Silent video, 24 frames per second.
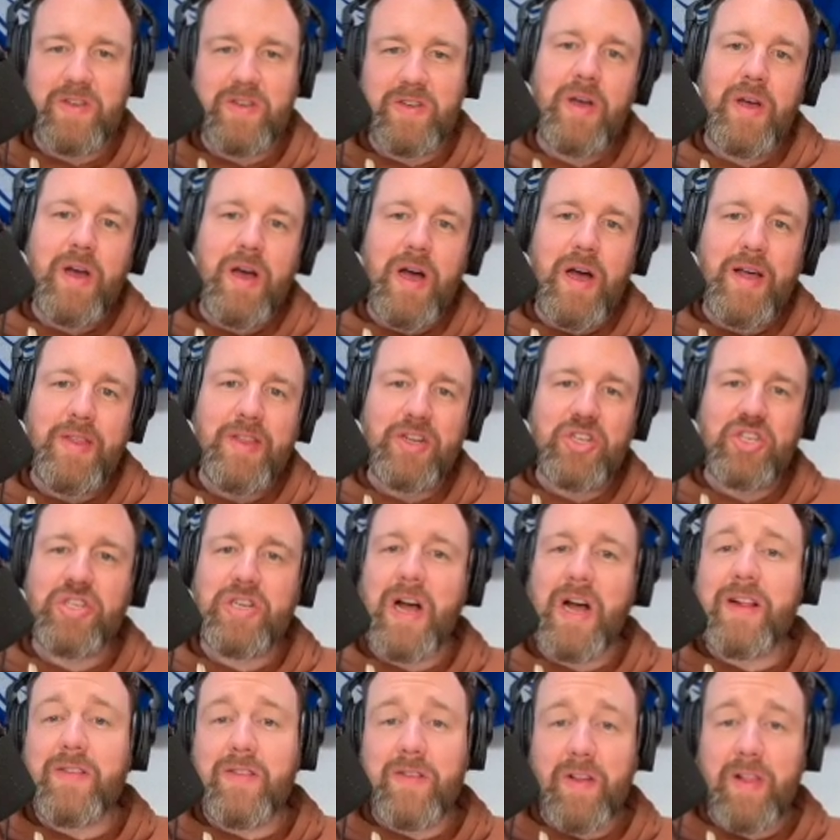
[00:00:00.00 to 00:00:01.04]
The shot
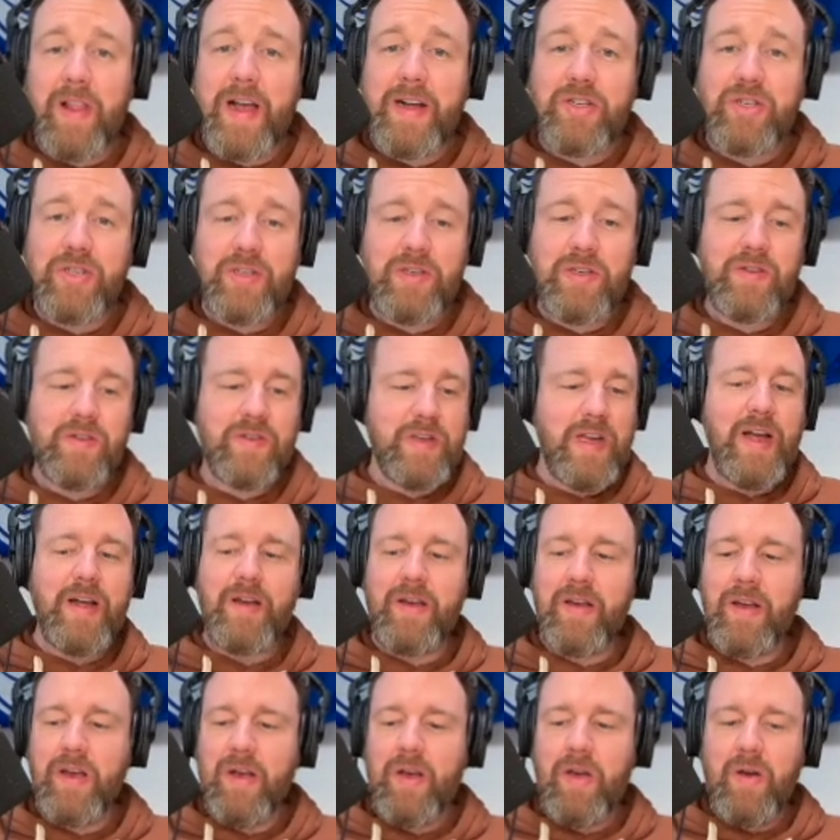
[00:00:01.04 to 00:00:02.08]
selection, Zach,
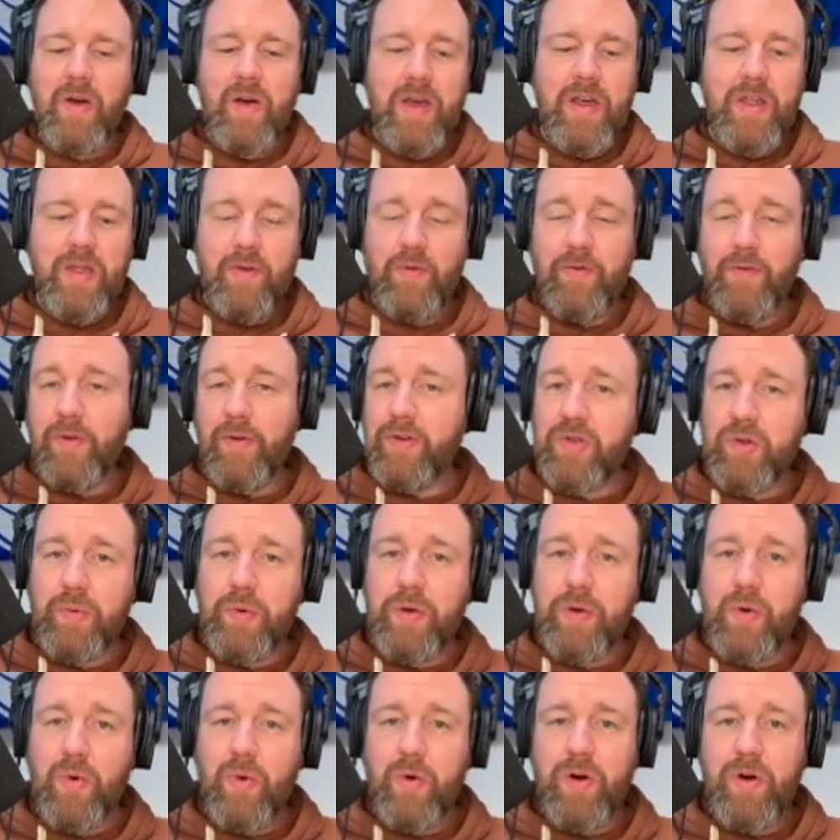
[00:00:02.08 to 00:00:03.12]
in the first 3
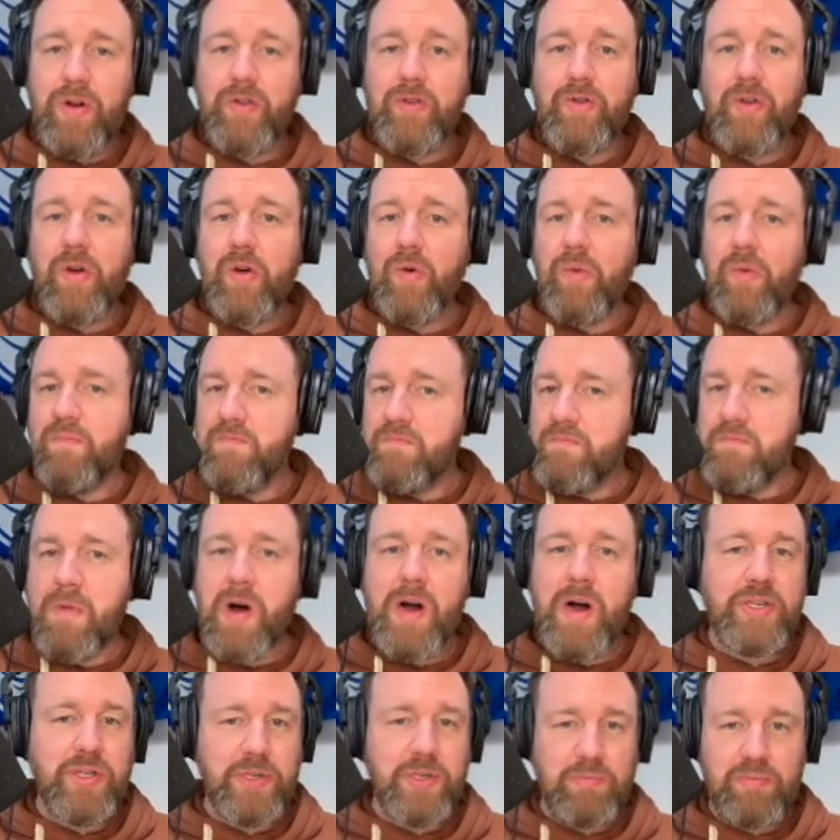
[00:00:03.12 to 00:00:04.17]
quarters,
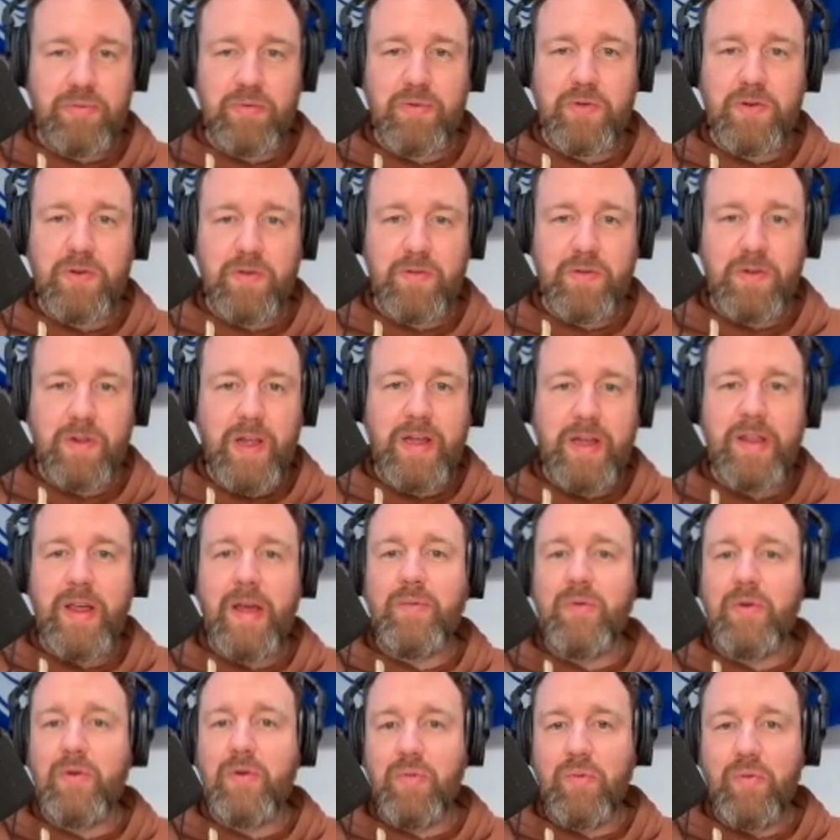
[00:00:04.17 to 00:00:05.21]
much improved. Like they
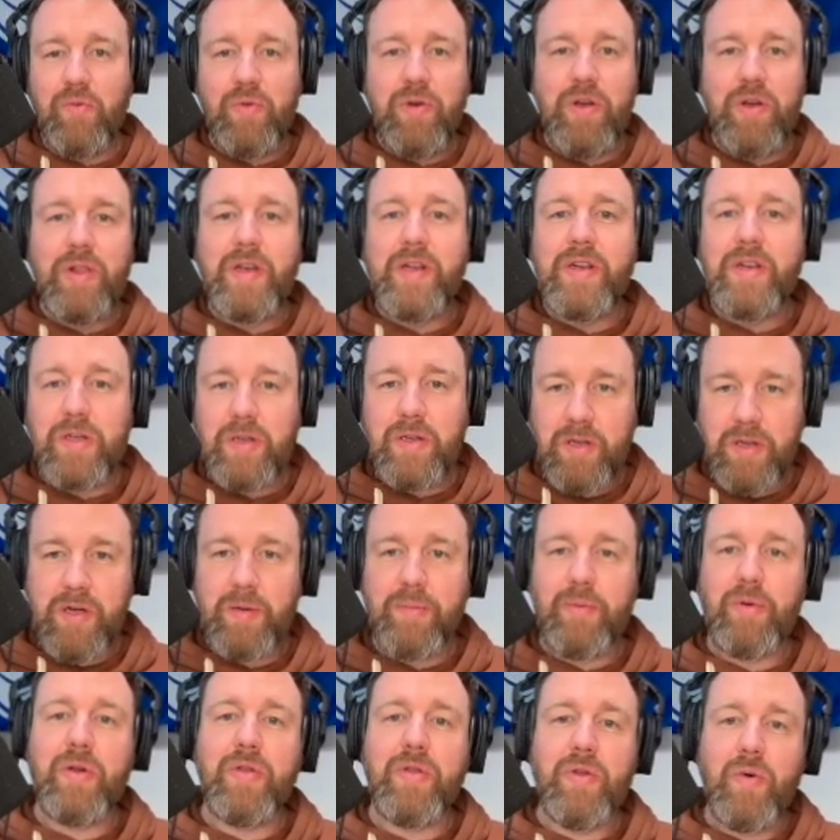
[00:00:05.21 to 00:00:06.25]
were really
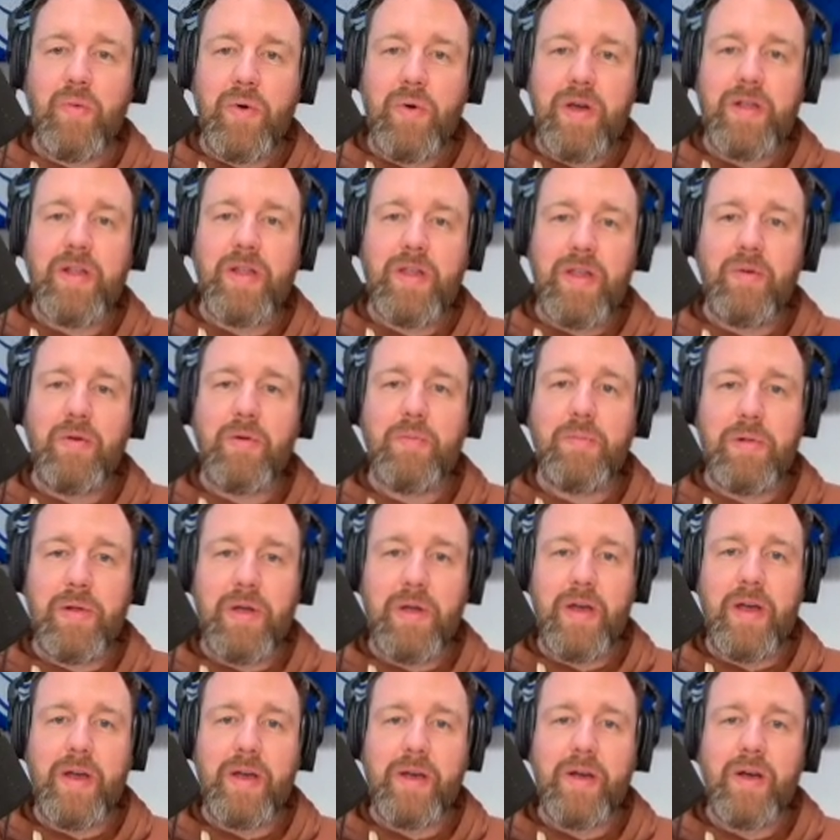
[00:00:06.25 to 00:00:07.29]
deliberate the way that they were
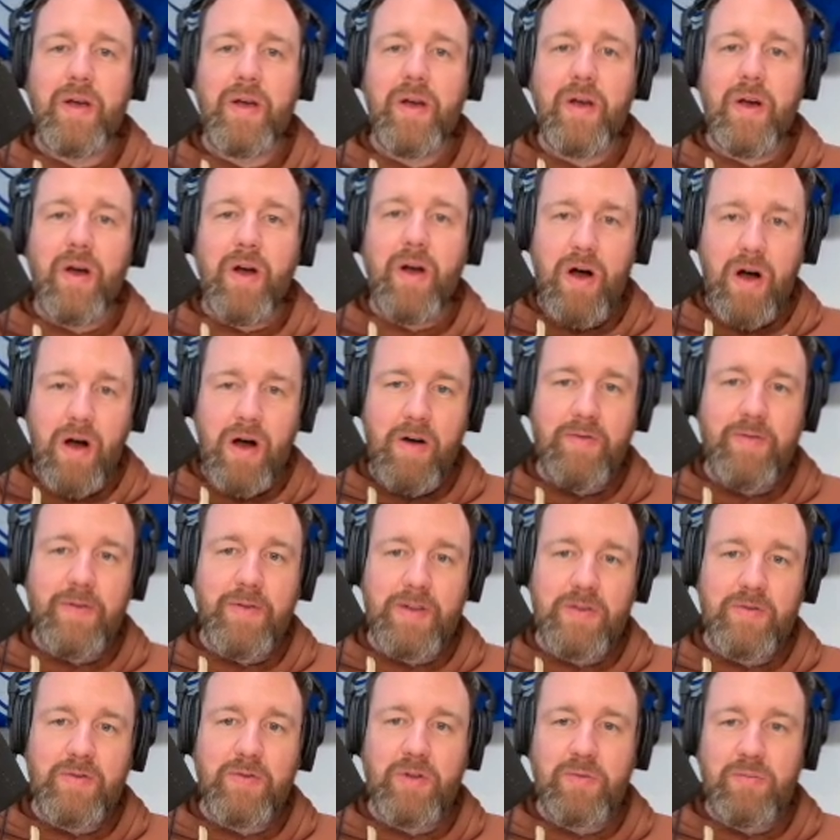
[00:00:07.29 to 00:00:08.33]
playing
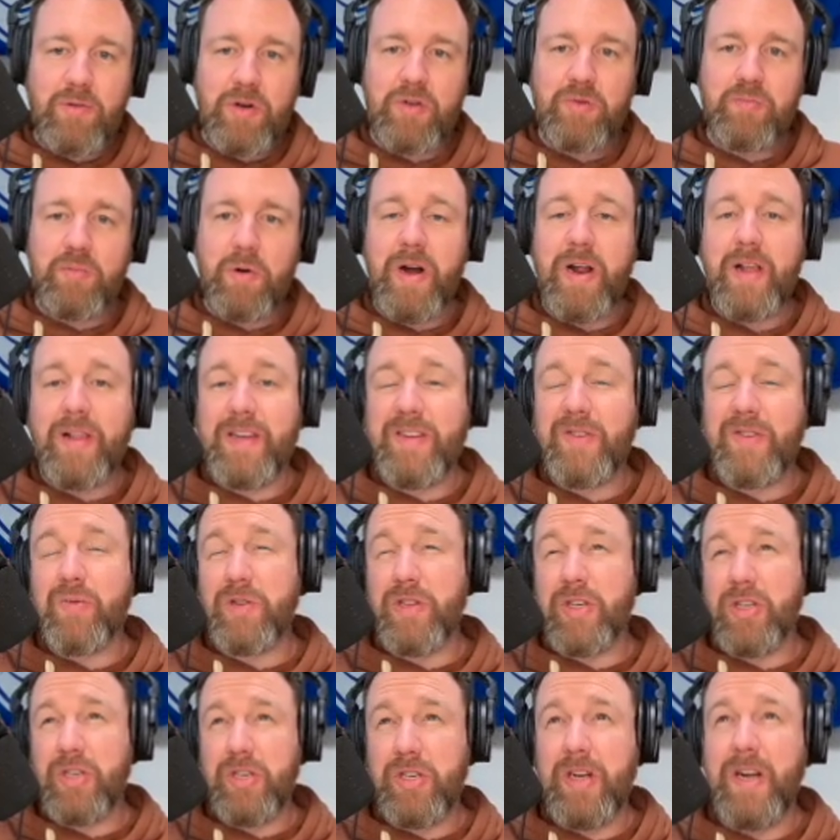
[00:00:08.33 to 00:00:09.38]
offense for the most part, at least with
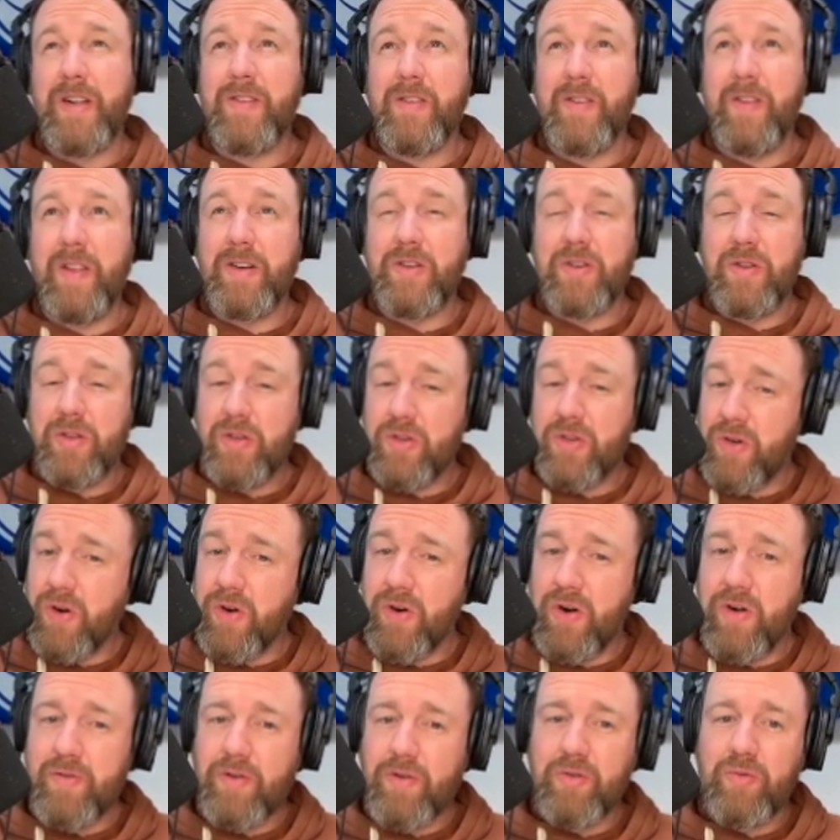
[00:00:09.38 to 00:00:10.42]
the shot selection. The
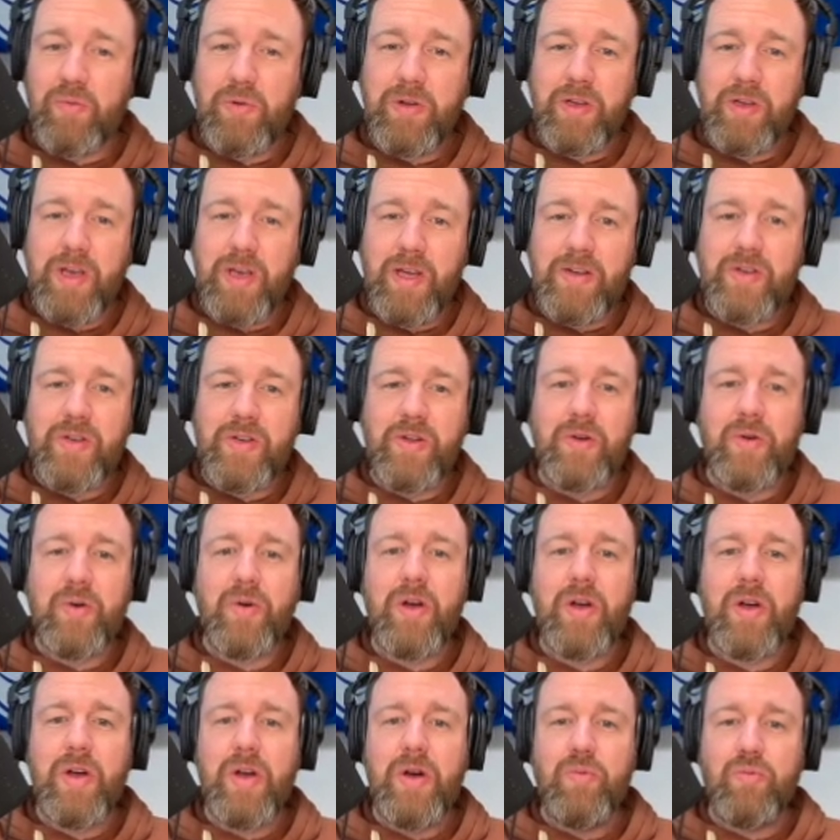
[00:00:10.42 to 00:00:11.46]
turnovers we'll get to
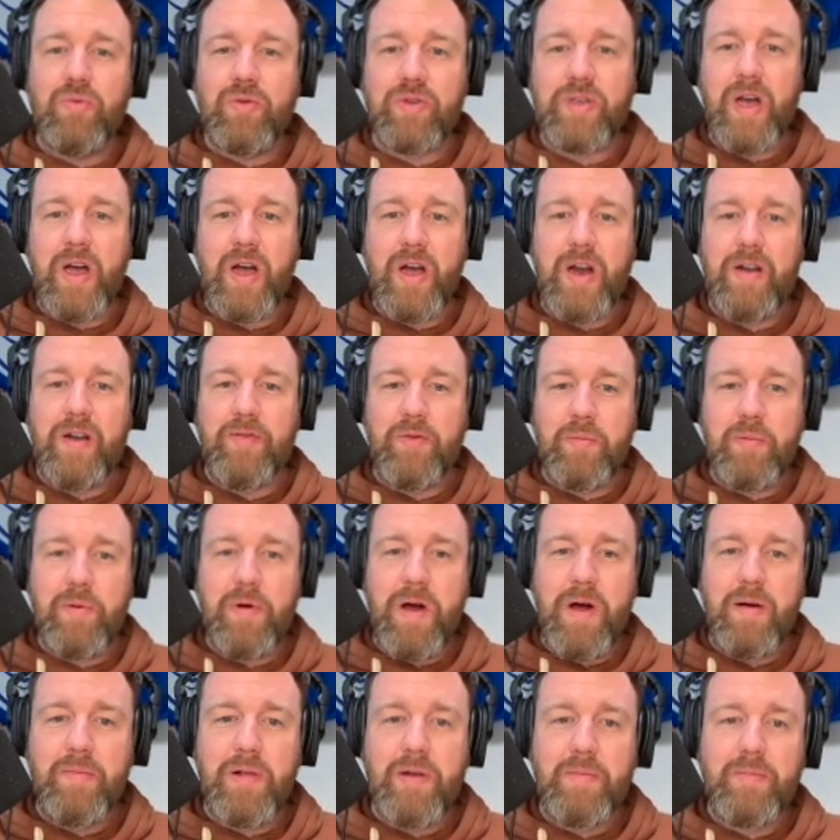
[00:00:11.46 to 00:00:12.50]
was kind of a
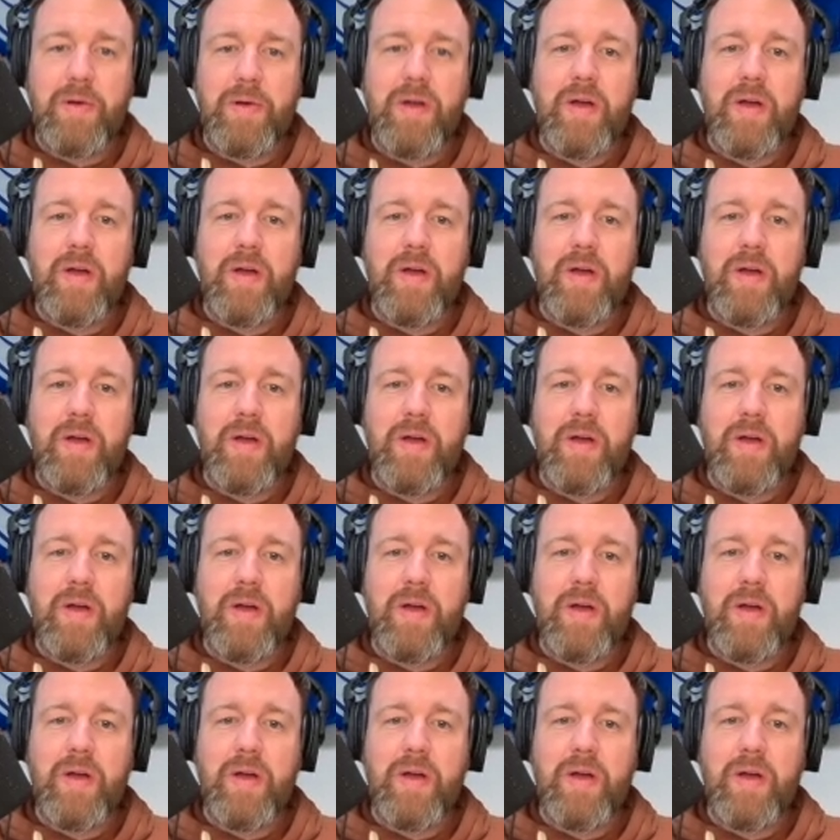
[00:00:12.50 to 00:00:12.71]
problem.